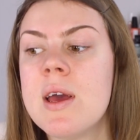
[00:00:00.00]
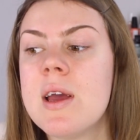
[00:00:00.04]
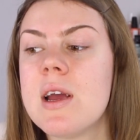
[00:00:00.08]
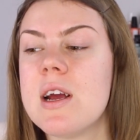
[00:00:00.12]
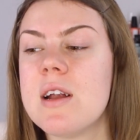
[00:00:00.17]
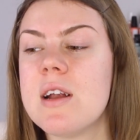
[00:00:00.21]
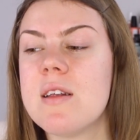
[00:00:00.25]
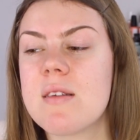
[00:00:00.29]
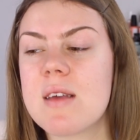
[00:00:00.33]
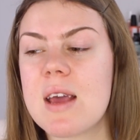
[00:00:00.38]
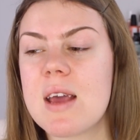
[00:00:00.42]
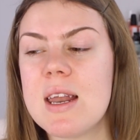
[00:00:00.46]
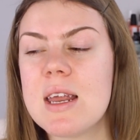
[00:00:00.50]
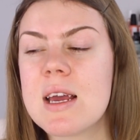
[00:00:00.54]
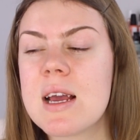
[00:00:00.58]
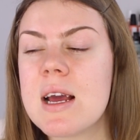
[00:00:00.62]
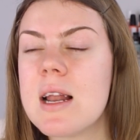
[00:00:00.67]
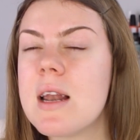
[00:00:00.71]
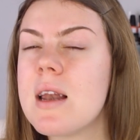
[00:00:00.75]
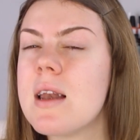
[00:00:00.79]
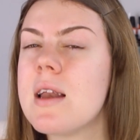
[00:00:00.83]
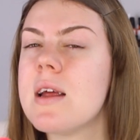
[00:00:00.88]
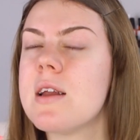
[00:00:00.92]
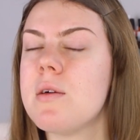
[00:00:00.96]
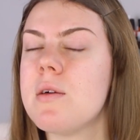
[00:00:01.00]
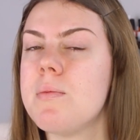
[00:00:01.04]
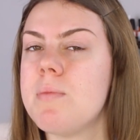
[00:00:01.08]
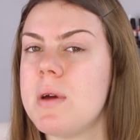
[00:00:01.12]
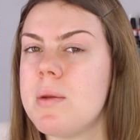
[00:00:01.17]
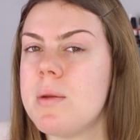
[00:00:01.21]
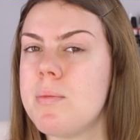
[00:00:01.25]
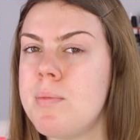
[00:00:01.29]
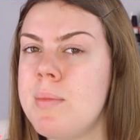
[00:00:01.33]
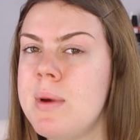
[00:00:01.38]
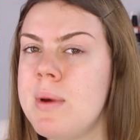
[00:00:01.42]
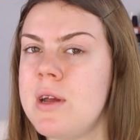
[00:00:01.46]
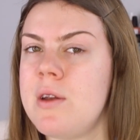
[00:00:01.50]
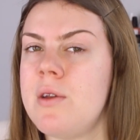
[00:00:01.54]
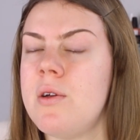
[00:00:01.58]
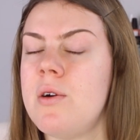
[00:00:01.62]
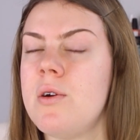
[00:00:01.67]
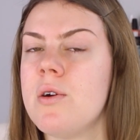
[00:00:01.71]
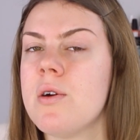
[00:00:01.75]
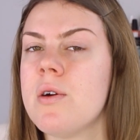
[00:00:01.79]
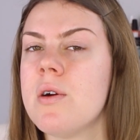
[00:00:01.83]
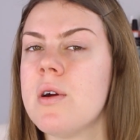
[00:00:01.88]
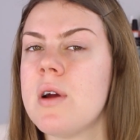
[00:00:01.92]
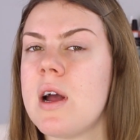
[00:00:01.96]
It's getting a little bit
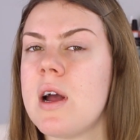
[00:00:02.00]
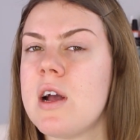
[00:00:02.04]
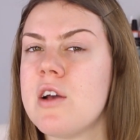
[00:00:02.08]
better.